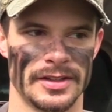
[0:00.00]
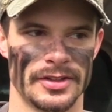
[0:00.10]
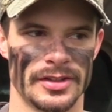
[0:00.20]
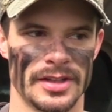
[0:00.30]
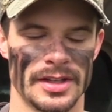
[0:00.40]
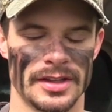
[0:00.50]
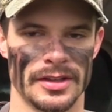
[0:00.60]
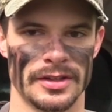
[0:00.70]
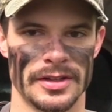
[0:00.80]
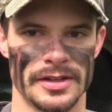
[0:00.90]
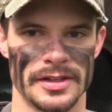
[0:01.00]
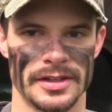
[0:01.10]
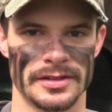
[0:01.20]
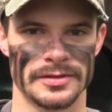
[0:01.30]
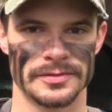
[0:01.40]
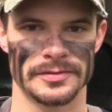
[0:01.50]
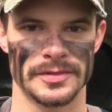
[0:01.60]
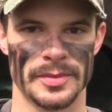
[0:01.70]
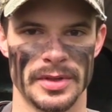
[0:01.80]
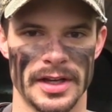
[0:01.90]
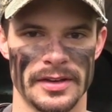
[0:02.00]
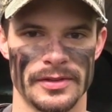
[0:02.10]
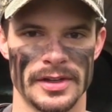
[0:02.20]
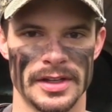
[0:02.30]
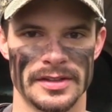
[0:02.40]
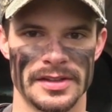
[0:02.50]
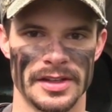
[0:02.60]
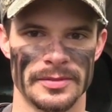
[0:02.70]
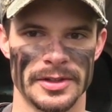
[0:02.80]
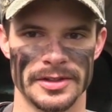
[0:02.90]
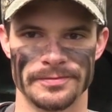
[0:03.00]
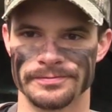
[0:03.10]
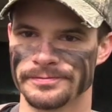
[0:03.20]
I'm just gonna have to learn and apply it for next time, right?